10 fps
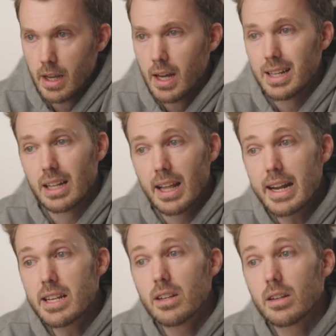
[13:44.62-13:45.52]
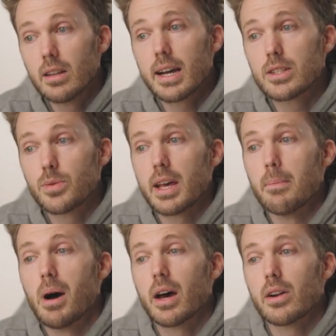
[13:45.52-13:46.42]
Delighting your clients with a
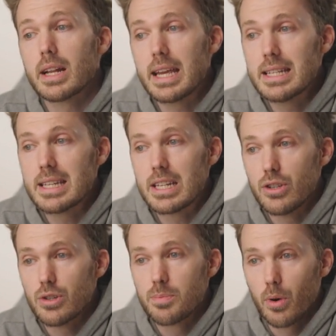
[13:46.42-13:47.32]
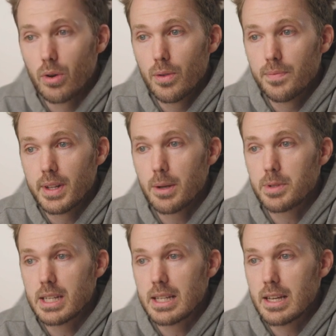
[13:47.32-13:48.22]
modern, easy to use portal that helps you get
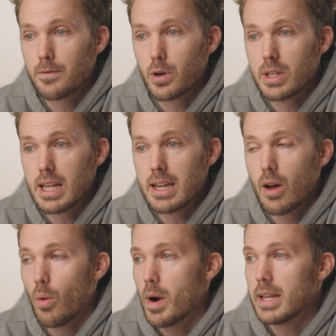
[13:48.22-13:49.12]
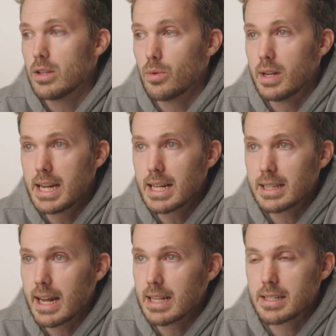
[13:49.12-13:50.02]
the info you need when you need it. That
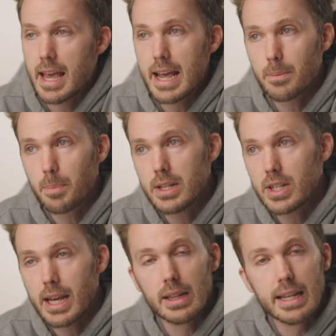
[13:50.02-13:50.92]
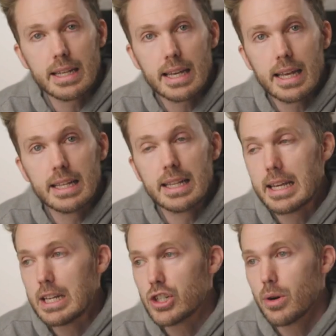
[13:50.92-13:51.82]
is Canopy. Check out the link in the
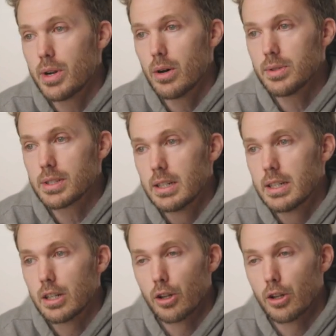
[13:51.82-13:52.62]
show notes to learn